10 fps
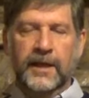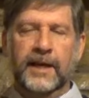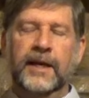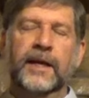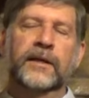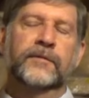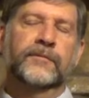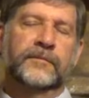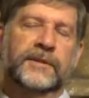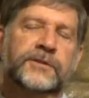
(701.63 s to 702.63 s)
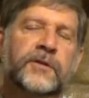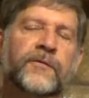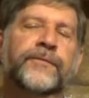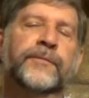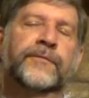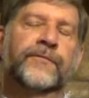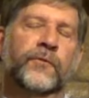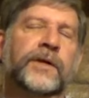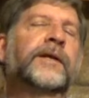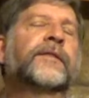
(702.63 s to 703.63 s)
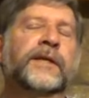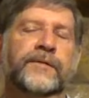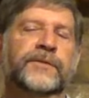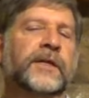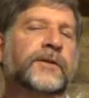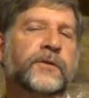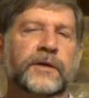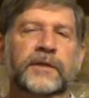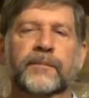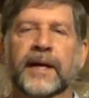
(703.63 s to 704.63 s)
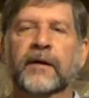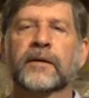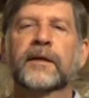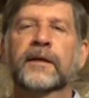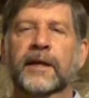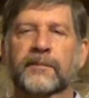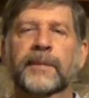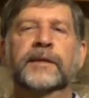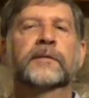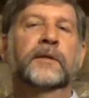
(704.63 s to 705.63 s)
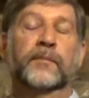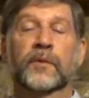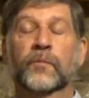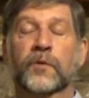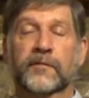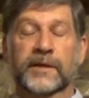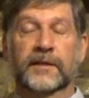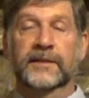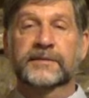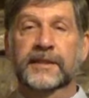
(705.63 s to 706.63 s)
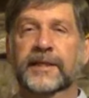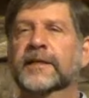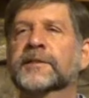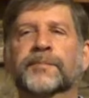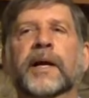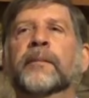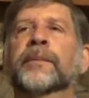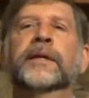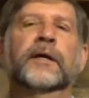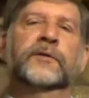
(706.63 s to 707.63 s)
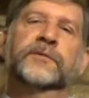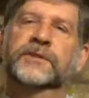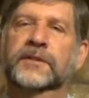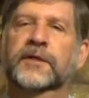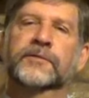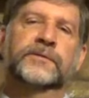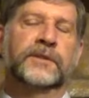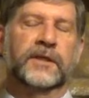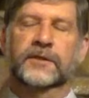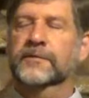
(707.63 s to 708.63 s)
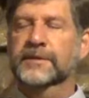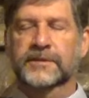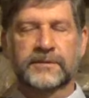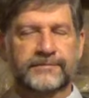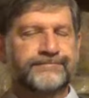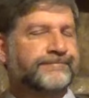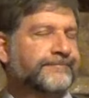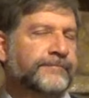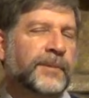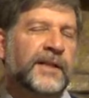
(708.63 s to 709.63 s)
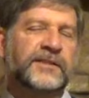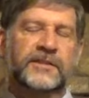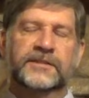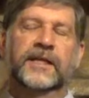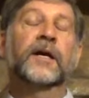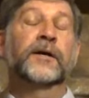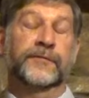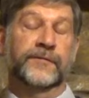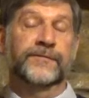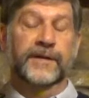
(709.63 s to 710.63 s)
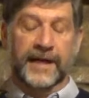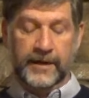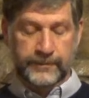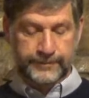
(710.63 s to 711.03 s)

And let's go from the 40 thieves that I talked about and make the number more realistic. And it's probably hundreds and hundreds and hundreds. But let's just say 100 for now.